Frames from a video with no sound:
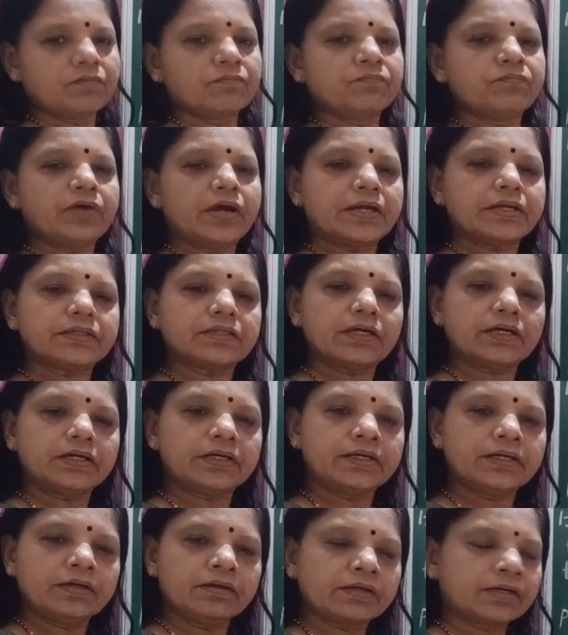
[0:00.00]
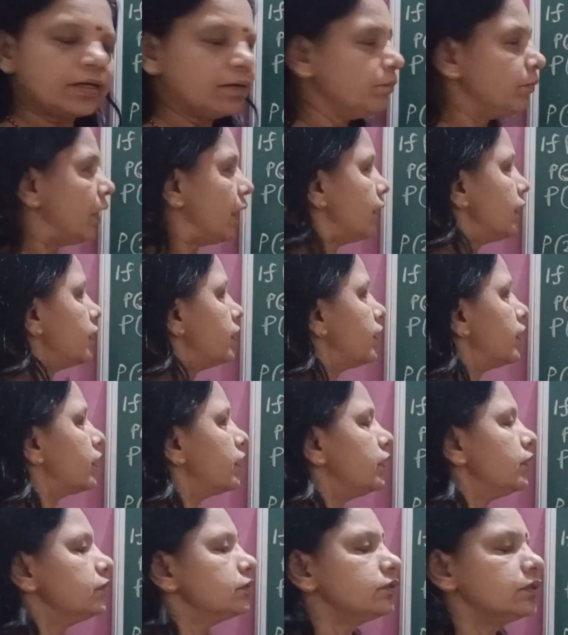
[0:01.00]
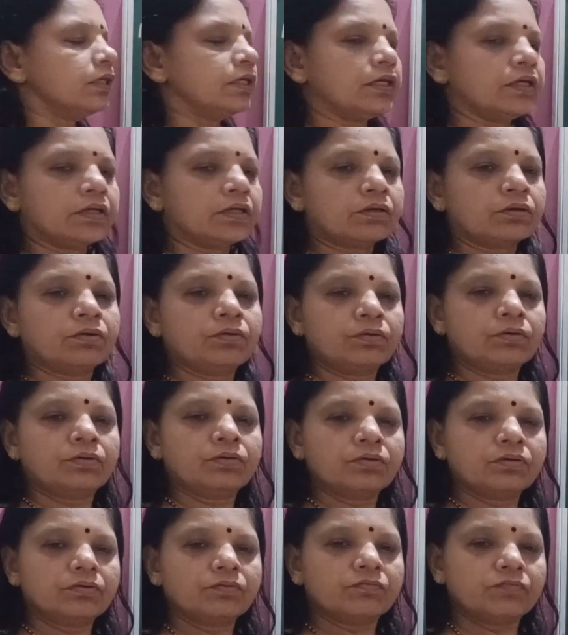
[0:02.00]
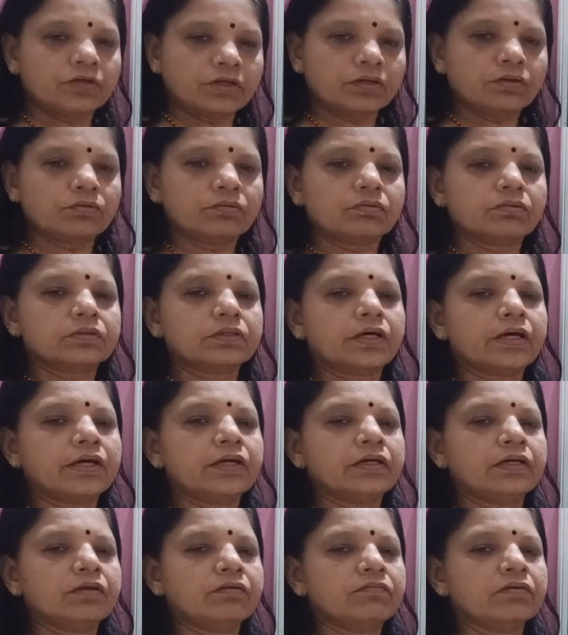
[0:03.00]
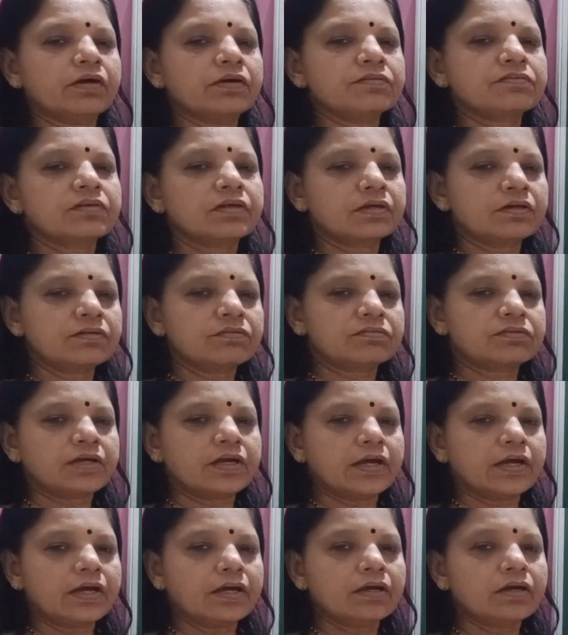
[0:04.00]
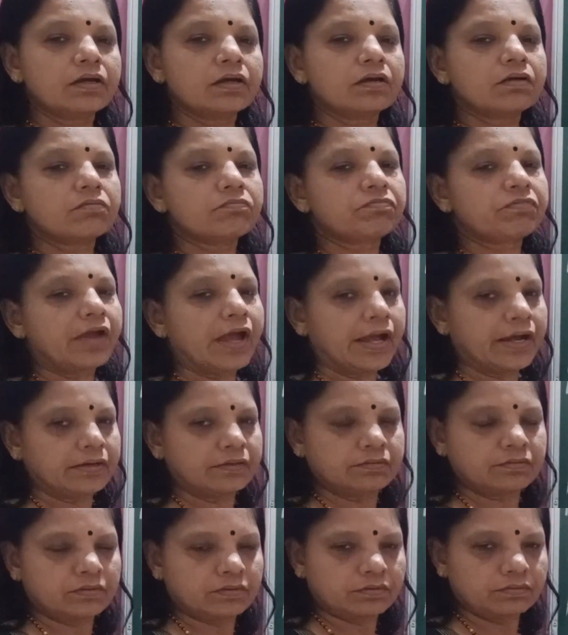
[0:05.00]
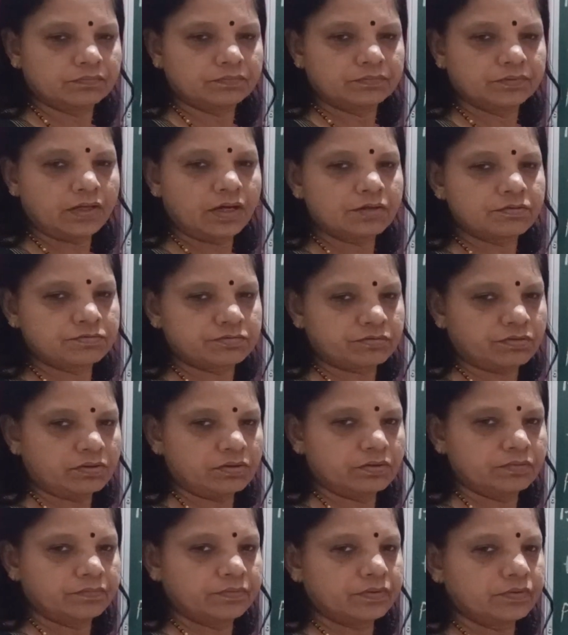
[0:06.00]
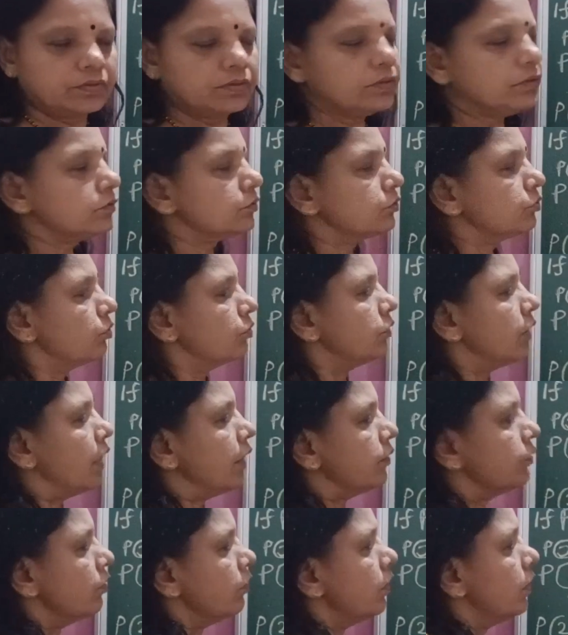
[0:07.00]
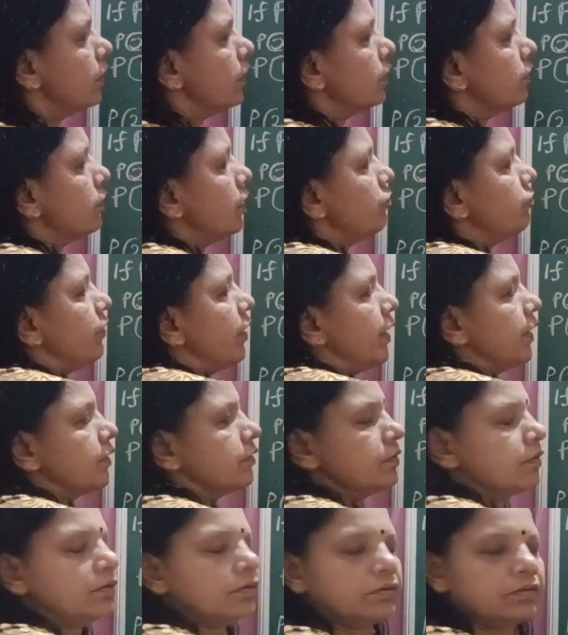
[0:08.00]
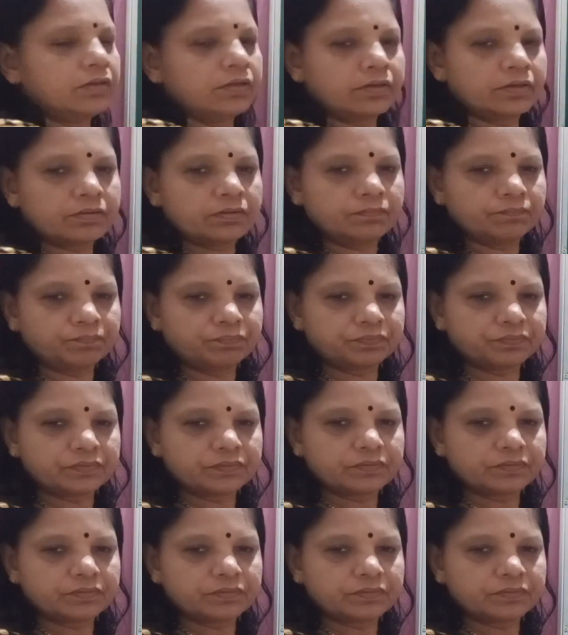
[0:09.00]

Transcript: When the remainder is 0, we know that divisor is a factor. That's all. So that only the factor theorem.